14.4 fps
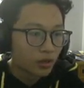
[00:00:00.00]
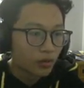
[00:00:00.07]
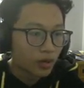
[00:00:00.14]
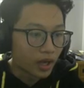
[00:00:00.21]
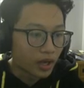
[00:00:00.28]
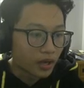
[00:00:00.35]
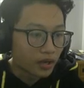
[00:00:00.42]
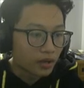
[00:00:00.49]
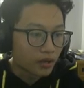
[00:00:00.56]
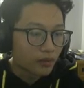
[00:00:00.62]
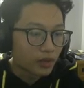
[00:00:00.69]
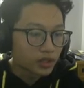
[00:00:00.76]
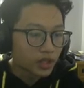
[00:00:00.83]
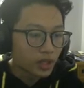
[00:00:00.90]
Okay.
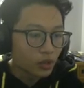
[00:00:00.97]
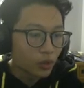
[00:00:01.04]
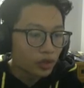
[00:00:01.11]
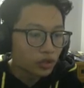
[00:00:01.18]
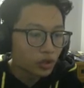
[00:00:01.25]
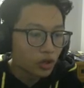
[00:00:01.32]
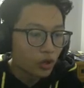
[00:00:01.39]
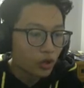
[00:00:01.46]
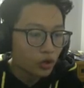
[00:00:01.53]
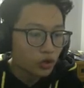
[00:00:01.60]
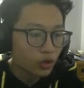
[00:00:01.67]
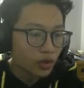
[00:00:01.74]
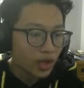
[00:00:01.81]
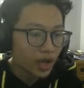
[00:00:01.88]
But I don't want to
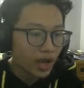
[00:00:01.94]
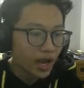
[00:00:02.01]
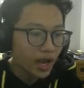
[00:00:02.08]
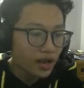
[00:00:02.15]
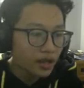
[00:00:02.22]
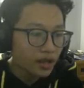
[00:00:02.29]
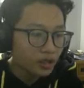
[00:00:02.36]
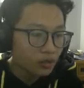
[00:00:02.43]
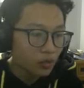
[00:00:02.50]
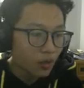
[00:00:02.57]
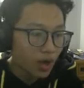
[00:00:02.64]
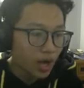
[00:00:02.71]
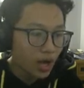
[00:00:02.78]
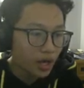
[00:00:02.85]
lose, okay? That's
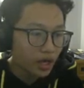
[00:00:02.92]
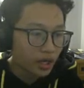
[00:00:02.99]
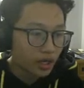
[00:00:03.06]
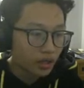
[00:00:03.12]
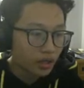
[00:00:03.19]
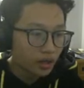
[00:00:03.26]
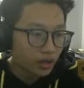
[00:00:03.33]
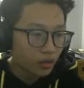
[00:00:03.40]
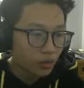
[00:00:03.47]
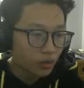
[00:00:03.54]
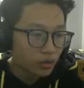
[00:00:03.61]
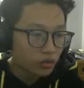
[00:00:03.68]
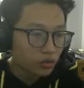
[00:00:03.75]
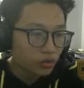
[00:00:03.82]
why. I don't
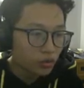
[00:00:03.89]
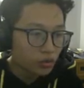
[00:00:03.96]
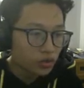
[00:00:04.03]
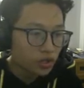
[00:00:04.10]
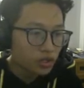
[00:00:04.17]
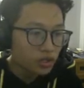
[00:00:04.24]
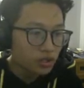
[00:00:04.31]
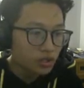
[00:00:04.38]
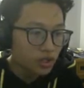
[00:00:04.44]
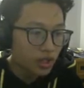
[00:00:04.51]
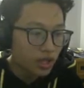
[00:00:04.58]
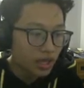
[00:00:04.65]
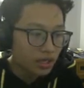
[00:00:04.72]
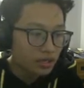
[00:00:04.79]
want to lose these
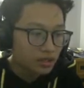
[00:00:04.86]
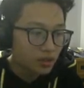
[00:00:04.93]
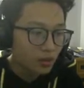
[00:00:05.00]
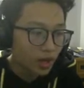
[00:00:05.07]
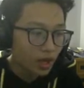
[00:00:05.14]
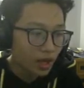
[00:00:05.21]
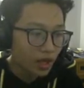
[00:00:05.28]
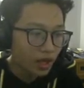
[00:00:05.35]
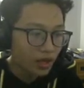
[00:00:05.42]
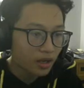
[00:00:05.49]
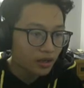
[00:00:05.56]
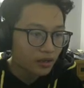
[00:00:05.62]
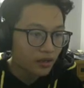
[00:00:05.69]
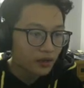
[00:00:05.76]
kids, okay?
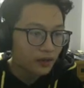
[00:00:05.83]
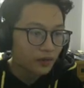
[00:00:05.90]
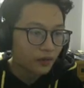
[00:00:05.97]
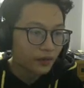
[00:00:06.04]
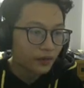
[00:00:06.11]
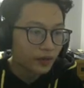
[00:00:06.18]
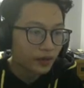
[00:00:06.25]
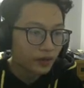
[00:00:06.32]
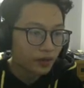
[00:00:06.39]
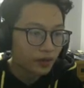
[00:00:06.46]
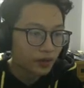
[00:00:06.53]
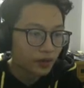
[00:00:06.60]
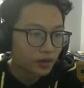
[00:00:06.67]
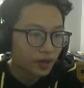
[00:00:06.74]

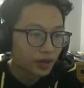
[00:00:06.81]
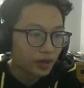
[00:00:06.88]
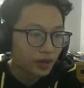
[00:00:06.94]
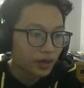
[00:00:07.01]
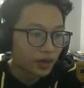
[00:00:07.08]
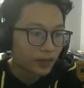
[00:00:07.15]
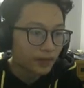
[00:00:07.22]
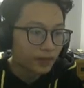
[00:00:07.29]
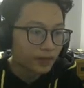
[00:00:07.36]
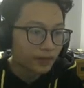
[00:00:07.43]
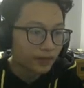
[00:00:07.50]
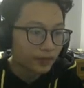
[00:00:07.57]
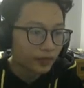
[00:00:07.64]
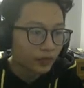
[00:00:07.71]
Okay,
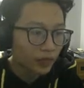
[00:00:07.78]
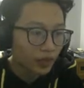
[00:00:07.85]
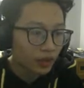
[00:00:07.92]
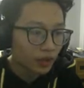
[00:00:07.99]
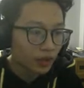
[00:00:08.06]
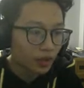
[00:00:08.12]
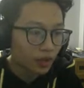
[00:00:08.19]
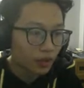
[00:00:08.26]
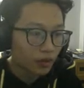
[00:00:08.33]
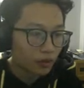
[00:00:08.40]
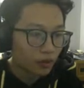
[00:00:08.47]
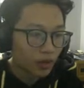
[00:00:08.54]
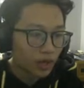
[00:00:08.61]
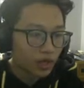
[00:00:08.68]

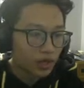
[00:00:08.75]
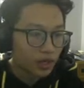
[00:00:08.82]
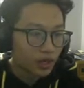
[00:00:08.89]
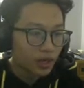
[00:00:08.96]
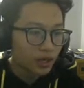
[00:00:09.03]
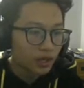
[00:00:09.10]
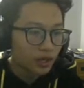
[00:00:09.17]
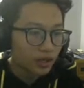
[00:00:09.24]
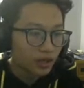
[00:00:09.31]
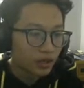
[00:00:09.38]
right here.